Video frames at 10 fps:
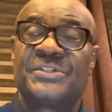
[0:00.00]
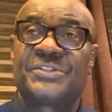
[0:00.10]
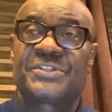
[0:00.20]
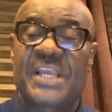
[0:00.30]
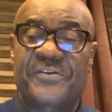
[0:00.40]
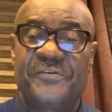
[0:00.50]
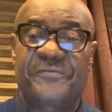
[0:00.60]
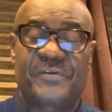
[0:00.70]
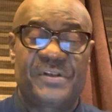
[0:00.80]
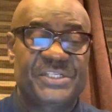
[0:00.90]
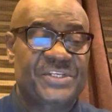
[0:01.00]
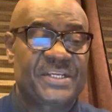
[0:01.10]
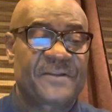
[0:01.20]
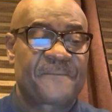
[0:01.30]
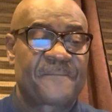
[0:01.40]
Thank you for
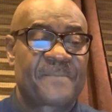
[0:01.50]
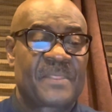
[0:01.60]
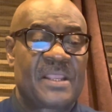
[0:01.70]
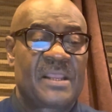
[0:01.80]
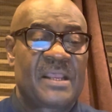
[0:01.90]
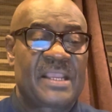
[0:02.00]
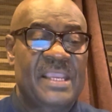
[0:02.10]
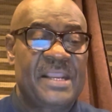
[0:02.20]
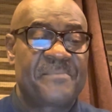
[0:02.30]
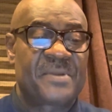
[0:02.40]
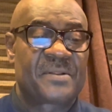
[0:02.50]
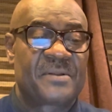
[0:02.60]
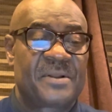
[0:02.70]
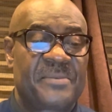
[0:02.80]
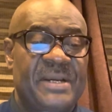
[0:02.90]
listening. Again,
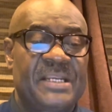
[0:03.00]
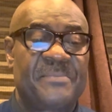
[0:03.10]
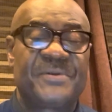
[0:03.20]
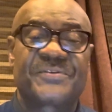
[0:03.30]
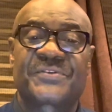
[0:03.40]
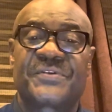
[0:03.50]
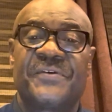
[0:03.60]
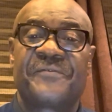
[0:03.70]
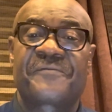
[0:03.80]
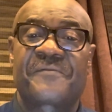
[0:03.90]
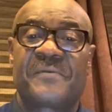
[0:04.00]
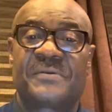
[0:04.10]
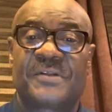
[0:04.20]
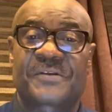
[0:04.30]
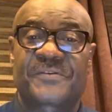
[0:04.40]
my name is
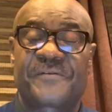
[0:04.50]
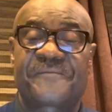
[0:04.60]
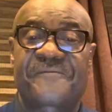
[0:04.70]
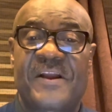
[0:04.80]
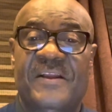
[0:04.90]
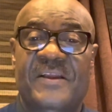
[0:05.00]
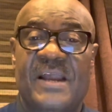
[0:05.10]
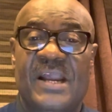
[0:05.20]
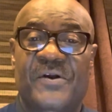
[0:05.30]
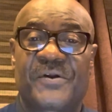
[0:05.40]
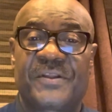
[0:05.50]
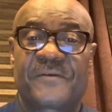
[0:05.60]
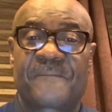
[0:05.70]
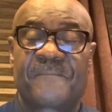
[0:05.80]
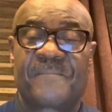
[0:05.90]
Dr. Frank Agodi
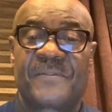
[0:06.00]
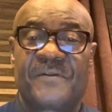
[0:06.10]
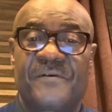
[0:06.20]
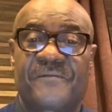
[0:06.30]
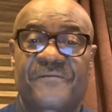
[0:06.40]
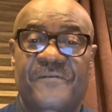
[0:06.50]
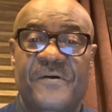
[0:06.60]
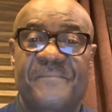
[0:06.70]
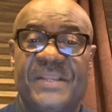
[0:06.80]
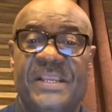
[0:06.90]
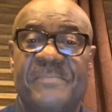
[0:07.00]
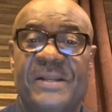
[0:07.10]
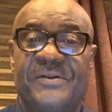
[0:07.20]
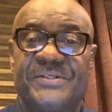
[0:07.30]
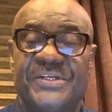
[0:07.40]
from
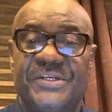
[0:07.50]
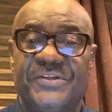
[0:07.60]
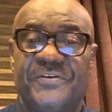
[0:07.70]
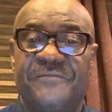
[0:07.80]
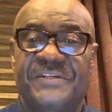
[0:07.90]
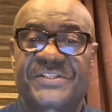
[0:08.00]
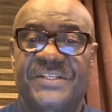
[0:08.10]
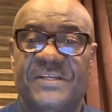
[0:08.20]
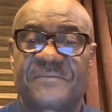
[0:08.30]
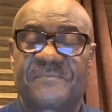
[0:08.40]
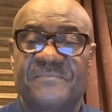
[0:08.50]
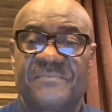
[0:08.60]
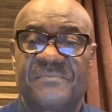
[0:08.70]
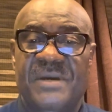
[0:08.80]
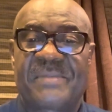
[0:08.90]
Emmanuel University.
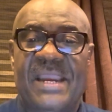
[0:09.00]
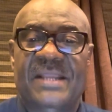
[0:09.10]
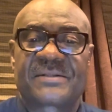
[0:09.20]
Bye-bye.